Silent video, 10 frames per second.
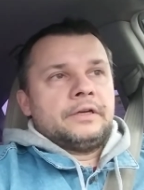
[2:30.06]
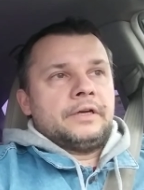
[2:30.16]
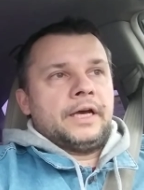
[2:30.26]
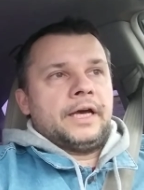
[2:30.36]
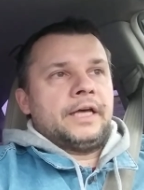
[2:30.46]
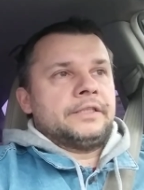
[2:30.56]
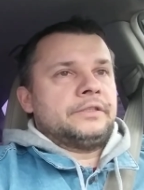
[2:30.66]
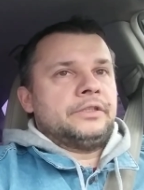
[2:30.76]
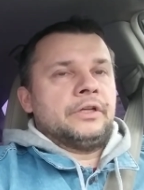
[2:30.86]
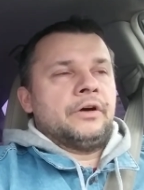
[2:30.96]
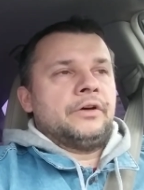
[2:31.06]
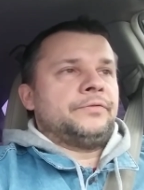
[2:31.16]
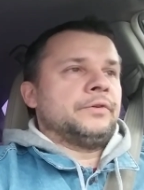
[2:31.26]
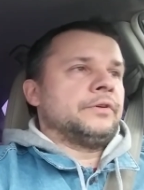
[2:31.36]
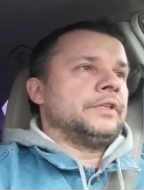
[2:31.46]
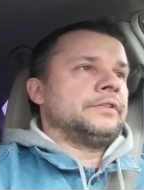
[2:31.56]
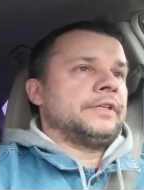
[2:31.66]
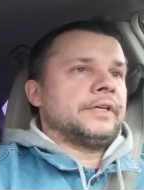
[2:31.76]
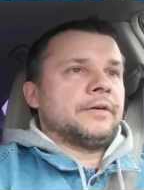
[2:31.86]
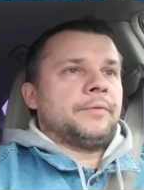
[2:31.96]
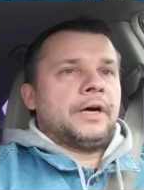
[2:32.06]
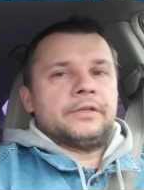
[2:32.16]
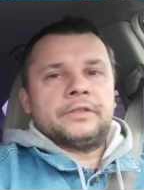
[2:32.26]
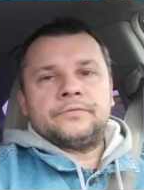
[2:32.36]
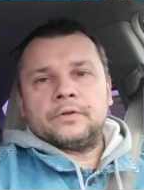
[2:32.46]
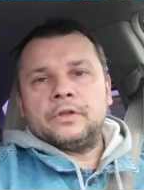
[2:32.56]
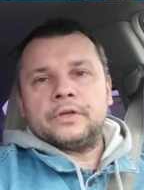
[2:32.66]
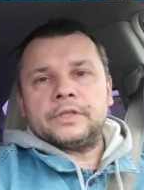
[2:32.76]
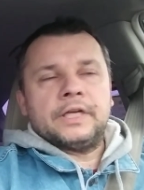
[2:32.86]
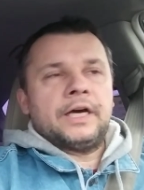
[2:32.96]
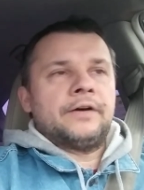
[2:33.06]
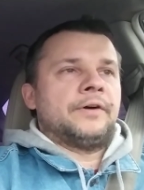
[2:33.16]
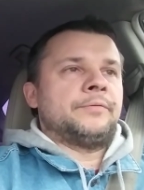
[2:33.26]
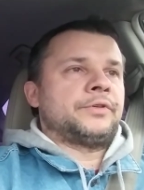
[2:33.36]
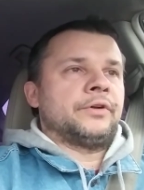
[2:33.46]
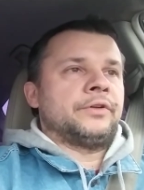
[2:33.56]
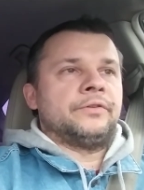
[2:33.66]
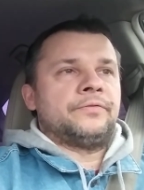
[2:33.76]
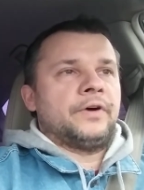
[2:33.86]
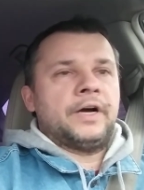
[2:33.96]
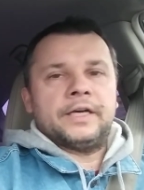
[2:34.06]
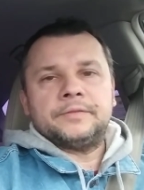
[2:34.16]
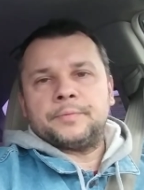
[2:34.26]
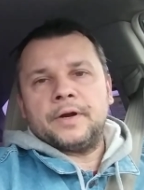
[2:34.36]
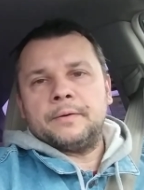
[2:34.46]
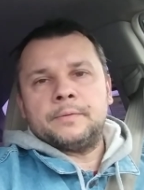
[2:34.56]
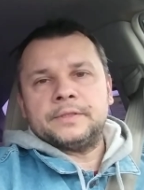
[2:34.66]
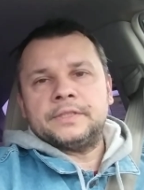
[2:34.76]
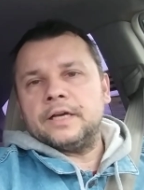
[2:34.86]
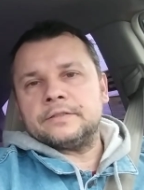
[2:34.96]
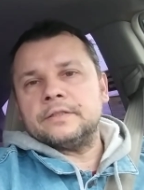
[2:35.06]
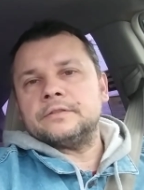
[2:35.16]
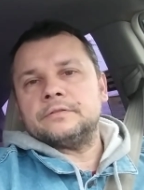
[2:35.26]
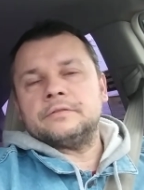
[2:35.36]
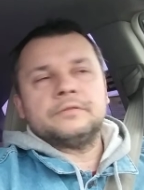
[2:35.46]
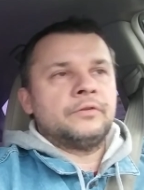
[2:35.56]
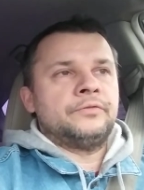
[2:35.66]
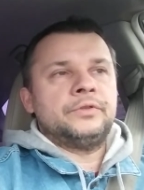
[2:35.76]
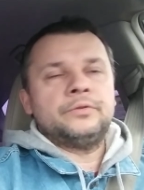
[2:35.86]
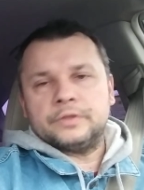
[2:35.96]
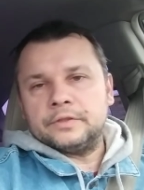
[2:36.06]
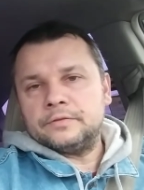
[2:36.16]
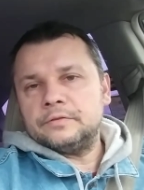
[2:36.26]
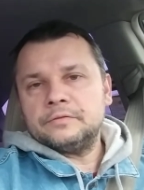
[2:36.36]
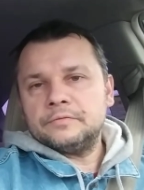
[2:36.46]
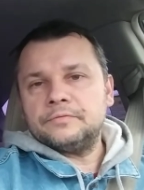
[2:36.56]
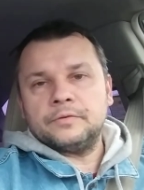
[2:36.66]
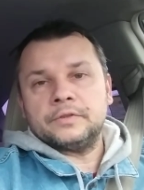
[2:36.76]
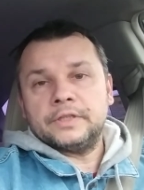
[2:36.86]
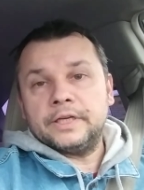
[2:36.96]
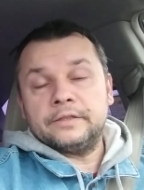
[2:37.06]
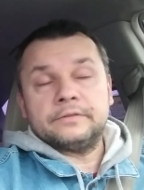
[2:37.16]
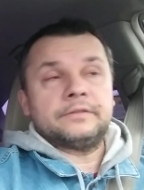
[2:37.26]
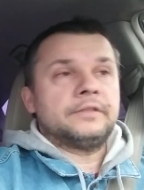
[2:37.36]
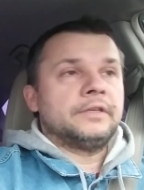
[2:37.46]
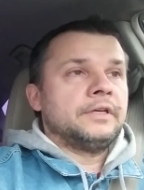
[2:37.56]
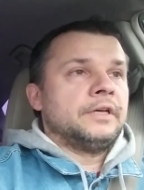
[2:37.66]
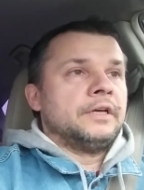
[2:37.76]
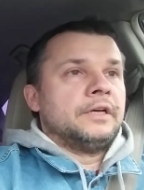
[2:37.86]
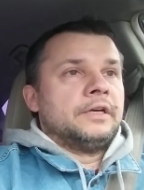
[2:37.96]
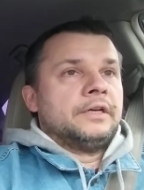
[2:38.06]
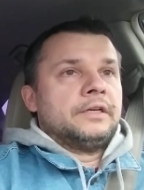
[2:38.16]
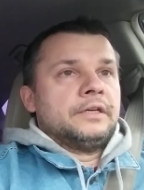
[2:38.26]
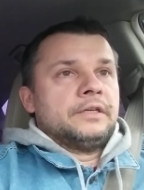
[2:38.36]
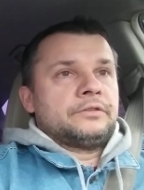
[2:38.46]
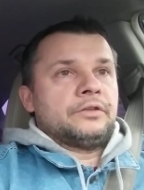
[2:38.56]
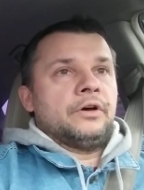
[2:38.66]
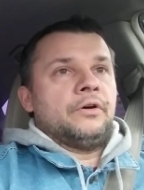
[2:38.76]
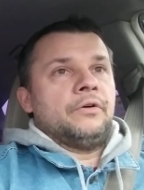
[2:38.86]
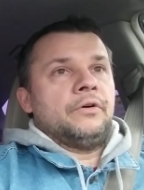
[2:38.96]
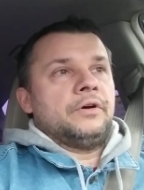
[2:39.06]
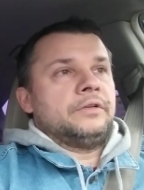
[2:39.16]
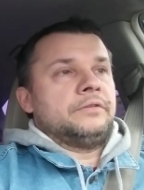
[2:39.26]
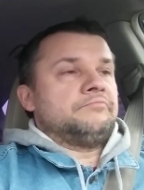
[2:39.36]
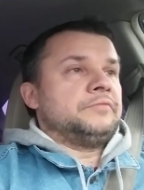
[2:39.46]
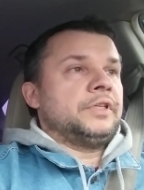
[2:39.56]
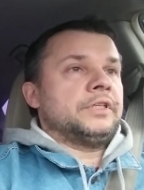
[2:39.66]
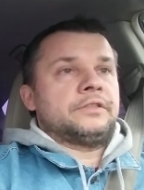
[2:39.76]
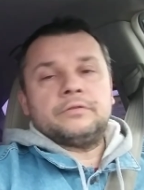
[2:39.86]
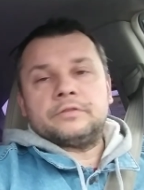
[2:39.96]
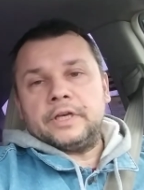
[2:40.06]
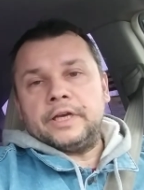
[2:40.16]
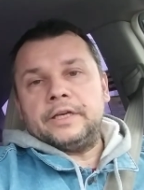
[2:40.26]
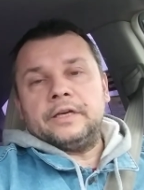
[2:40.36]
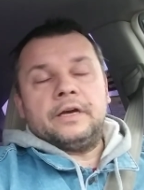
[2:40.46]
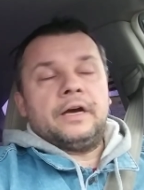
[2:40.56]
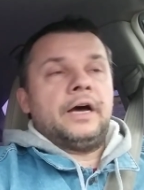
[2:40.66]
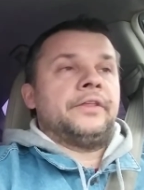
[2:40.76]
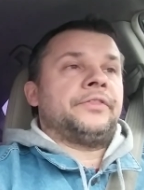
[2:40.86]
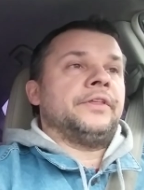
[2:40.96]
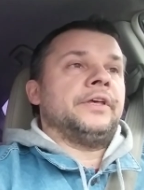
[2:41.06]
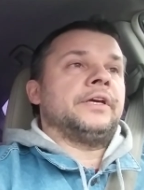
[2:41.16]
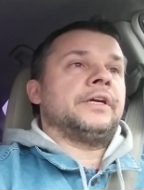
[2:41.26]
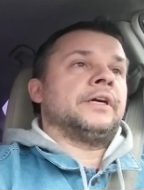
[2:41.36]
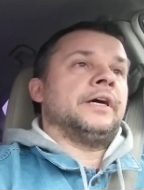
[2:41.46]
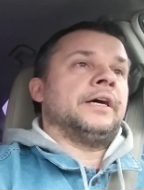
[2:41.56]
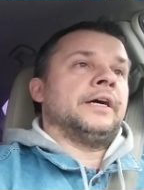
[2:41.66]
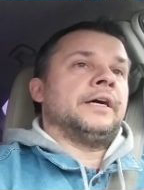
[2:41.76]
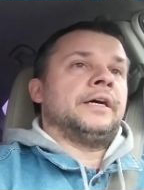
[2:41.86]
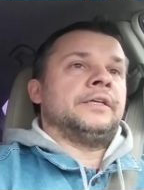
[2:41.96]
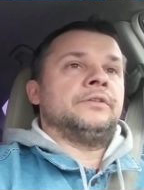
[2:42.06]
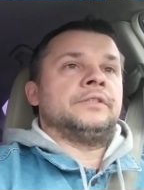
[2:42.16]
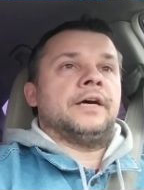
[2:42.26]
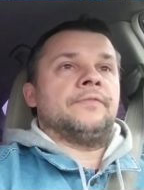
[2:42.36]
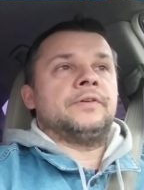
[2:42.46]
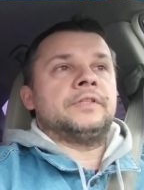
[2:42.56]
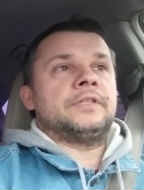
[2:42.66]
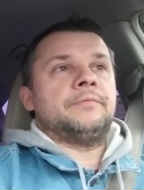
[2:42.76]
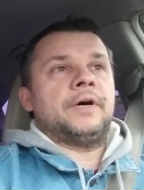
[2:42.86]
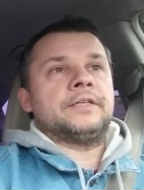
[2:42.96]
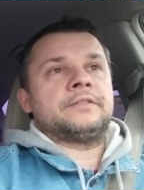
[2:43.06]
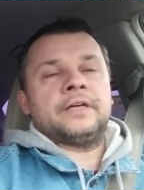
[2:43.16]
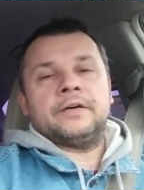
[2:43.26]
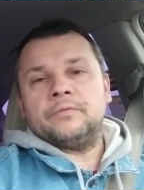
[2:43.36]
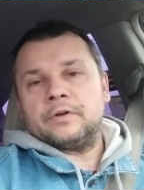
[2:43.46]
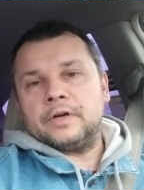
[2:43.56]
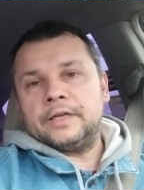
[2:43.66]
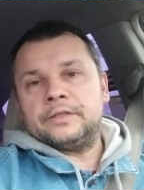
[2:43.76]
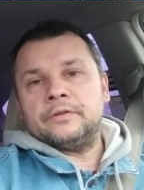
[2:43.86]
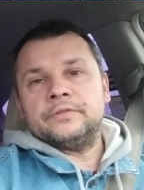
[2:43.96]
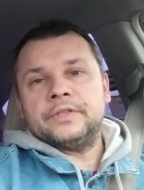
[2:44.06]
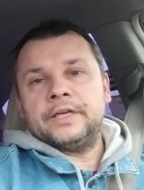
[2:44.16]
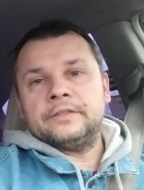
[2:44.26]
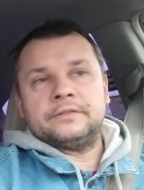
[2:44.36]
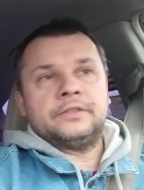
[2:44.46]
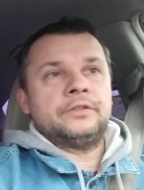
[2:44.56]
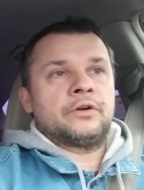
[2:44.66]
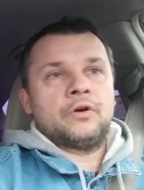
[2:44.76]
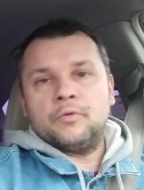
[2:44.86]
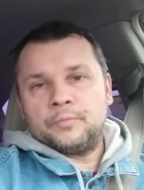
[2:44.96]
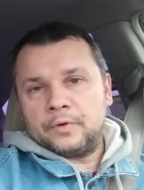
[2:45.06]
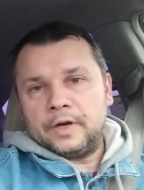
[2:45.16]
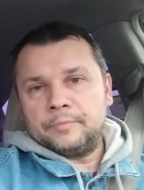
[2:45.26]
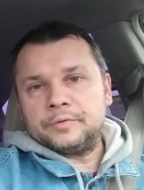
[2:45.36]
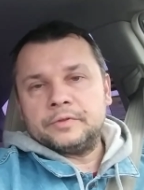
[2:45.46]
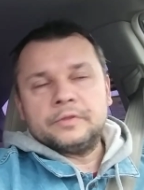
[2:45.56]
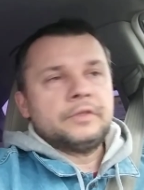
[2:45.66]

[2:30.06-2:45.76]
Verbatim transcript: and, you know, if you really think about it for long enough, I'm sure you'll find probably dozens of uses for the nails. So, needless to say, I think uh, you definitely must have variety of nails in your home perhaps,